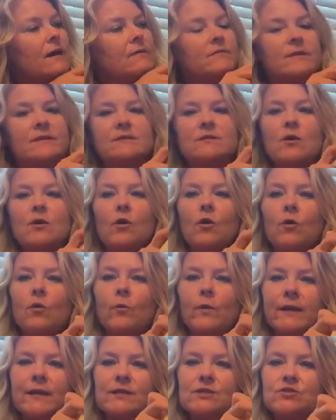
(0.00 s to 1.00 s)
these whole
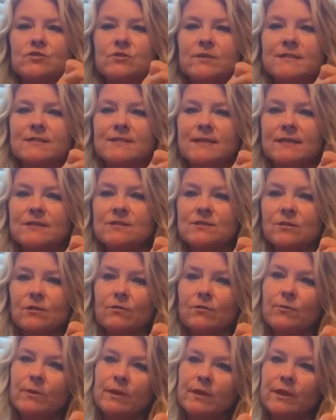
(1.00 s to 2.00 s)
wheat Triscuits are
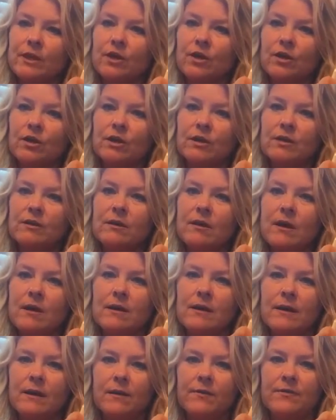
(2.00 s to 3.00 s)
really good,
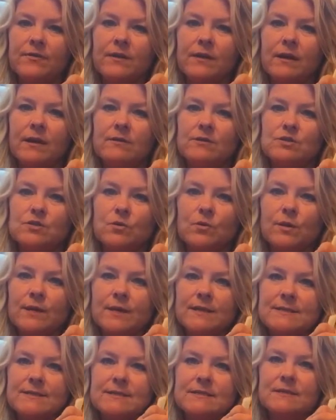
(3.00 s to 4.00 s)
healthy
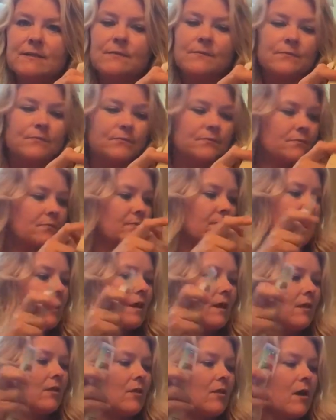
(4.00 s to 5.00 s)
choice,
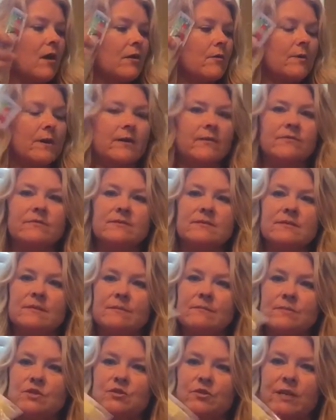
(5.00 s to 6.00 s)
along with
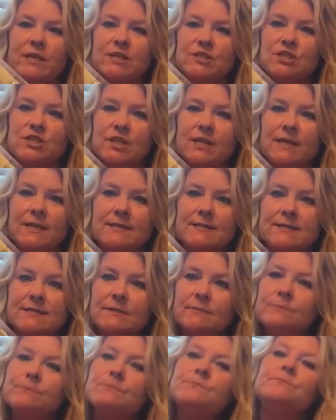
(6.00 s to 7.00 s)
some string cheese.
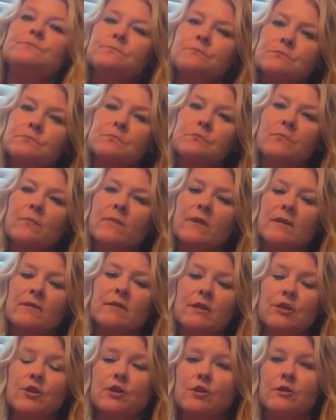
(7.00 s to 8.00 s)

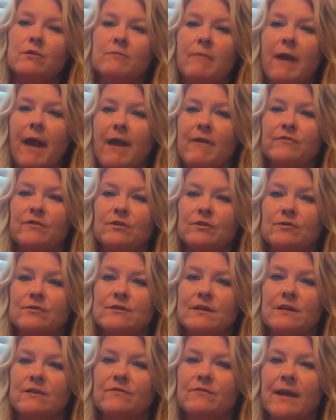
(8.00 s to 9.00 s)
And you could have
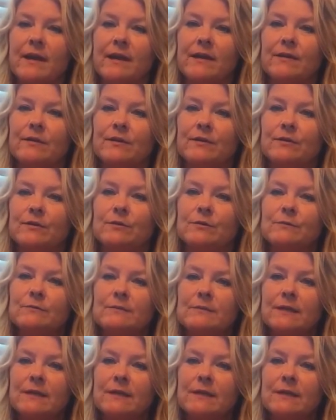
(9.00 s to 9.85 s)
yourself like a little,